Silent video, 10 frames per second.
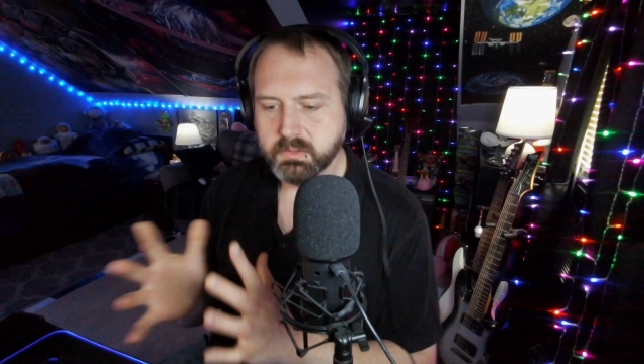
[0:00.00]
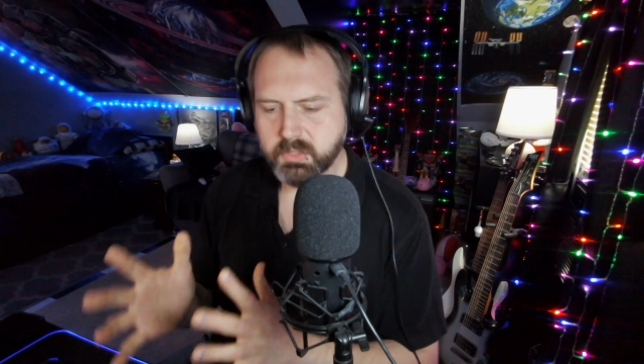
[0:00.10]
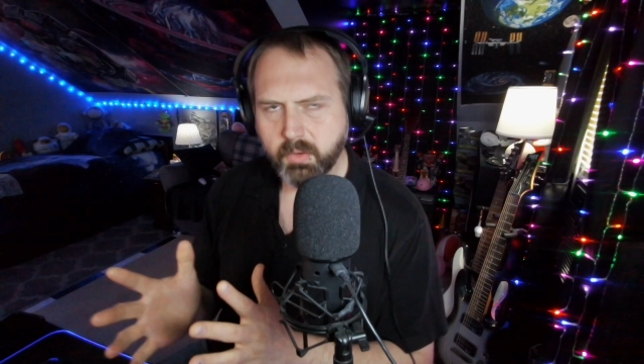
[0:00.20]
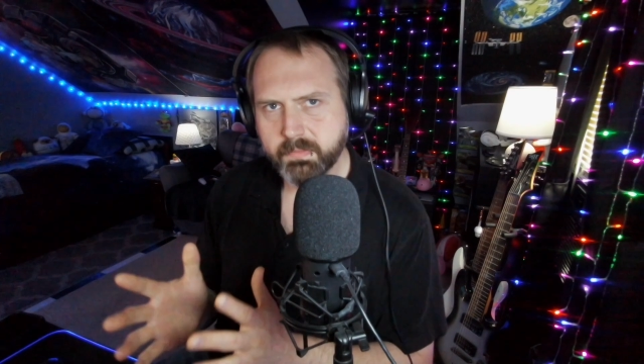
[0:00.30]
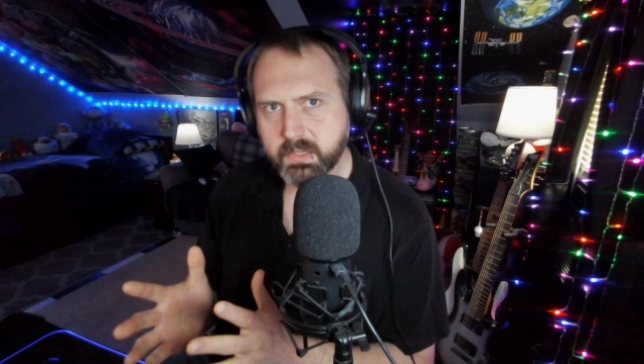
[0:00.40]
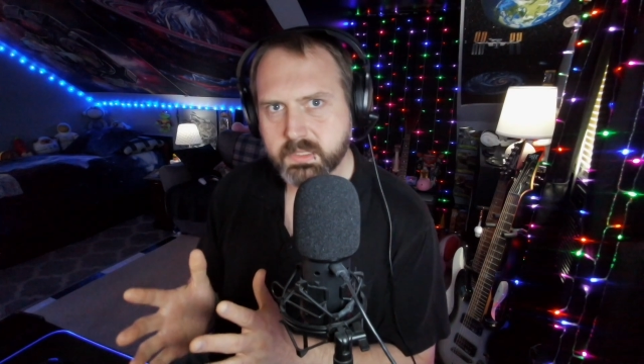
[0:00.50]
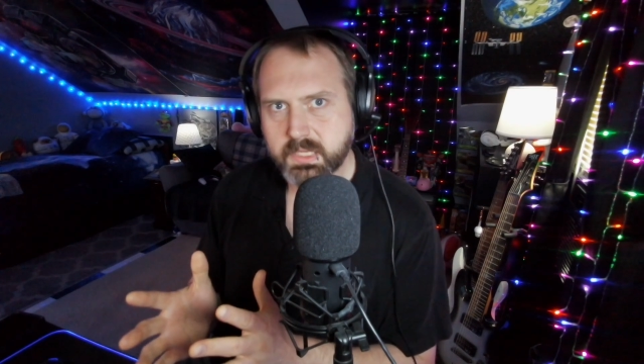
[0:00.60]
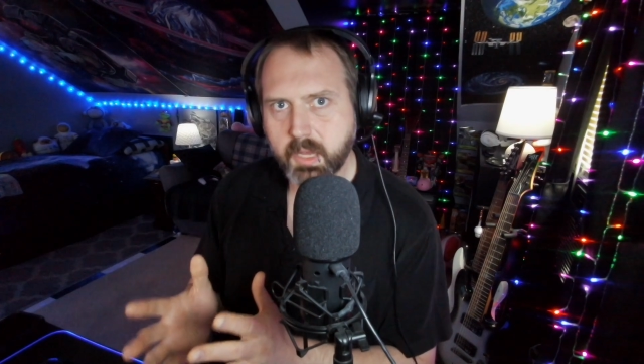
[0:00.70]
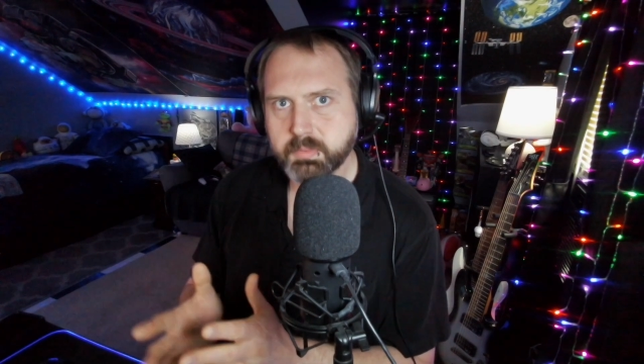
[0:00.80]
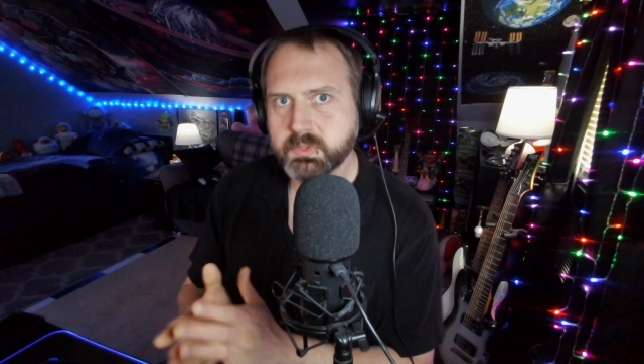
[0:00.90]
hopefully this
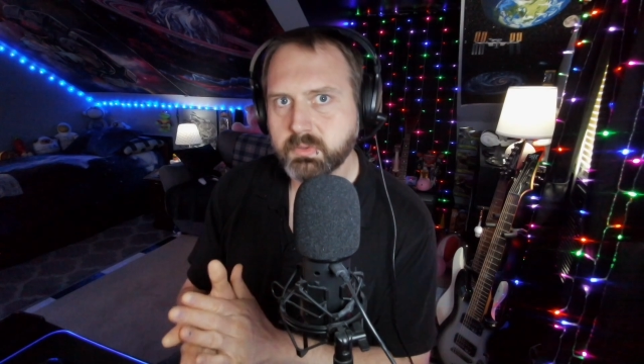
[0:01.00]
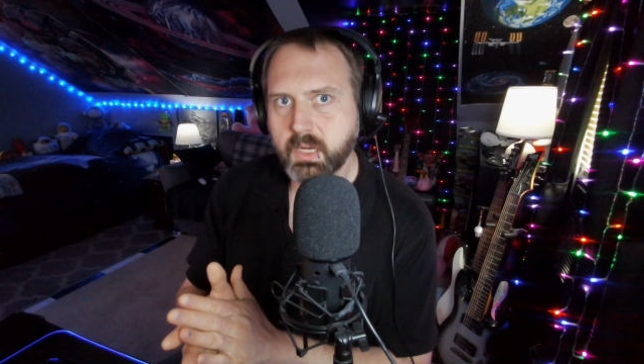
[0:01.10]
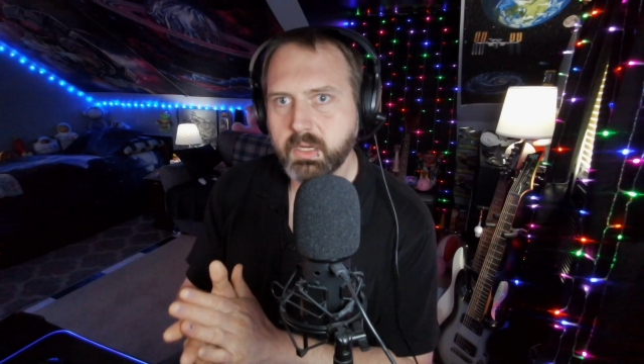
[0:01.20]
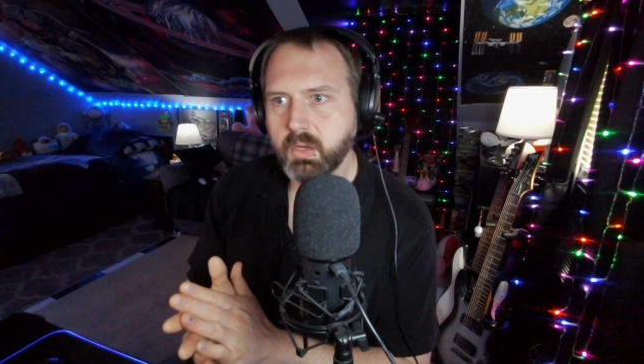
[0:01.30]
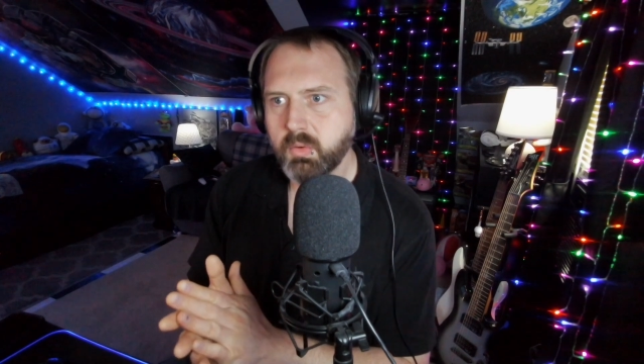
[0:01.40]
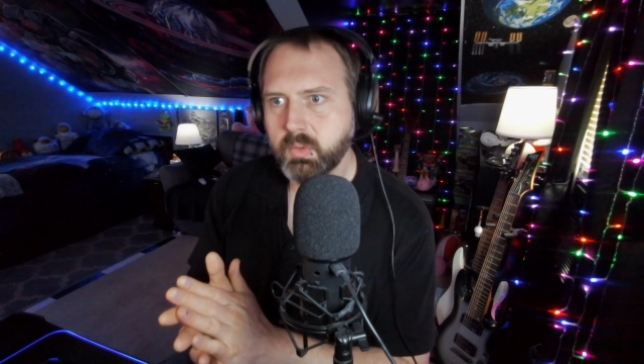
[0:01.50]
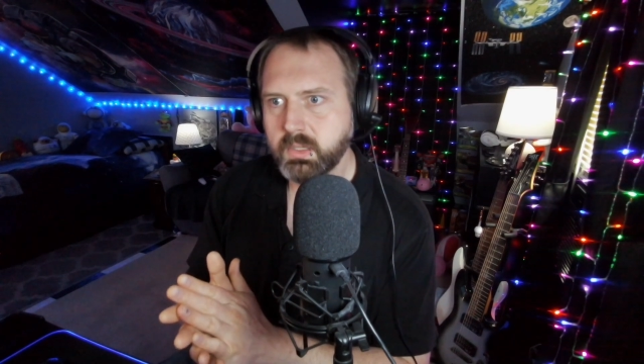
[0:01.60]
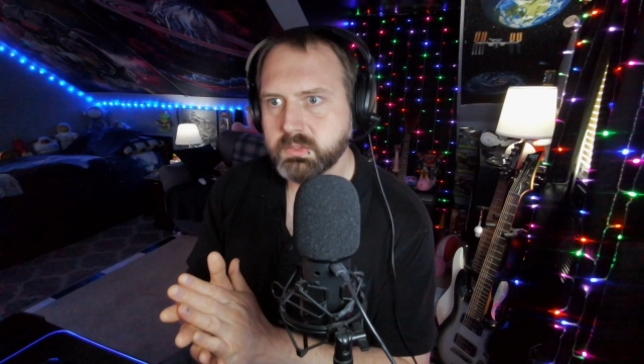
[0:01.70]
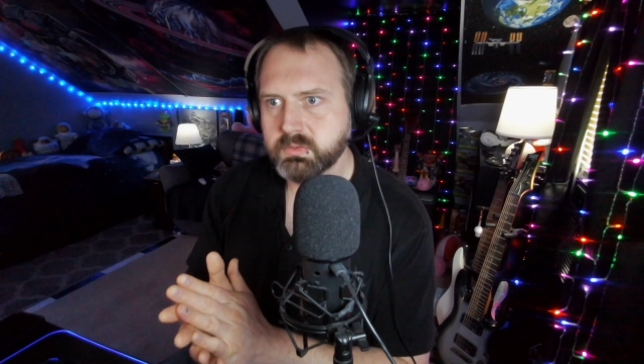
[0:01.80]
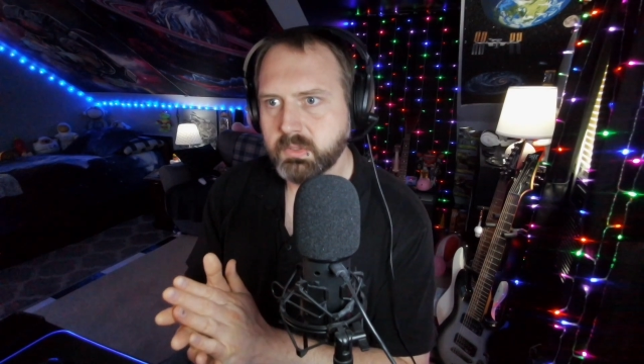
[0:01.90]
helps you. I know
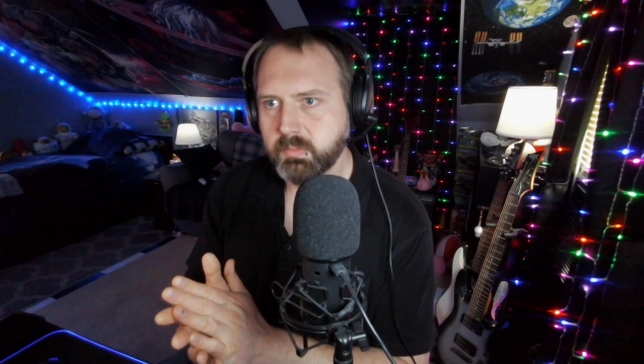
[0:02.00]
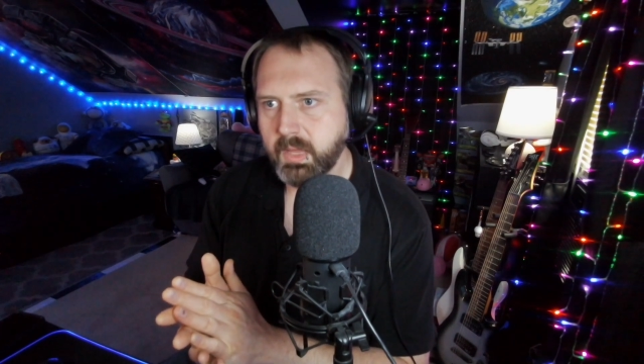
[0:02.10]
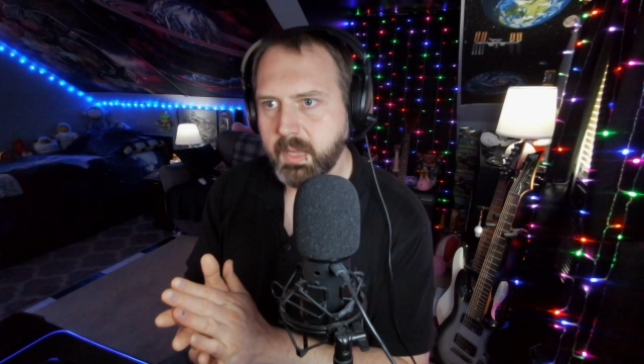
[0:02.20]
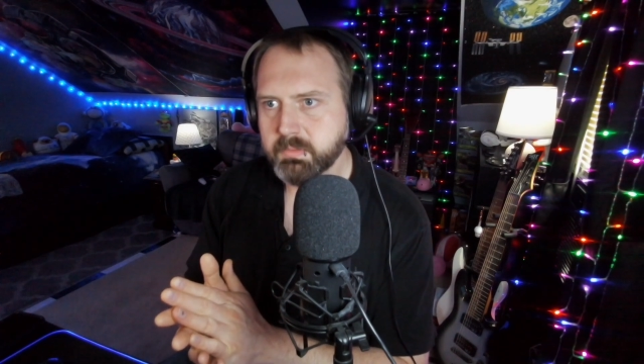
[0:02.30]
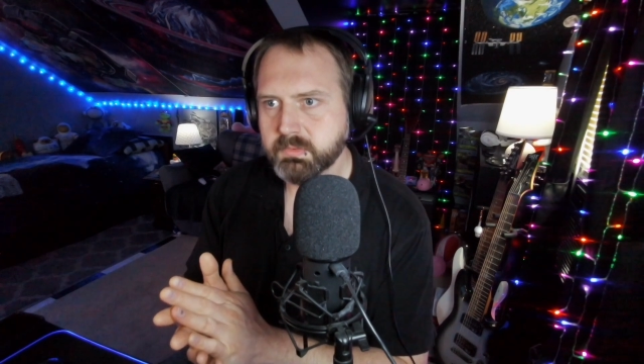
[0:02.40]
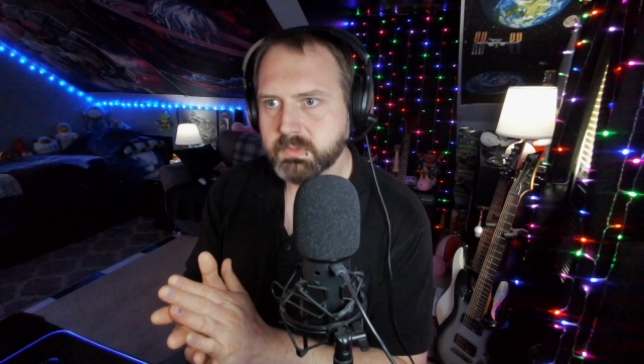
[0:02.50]
when Streamlabs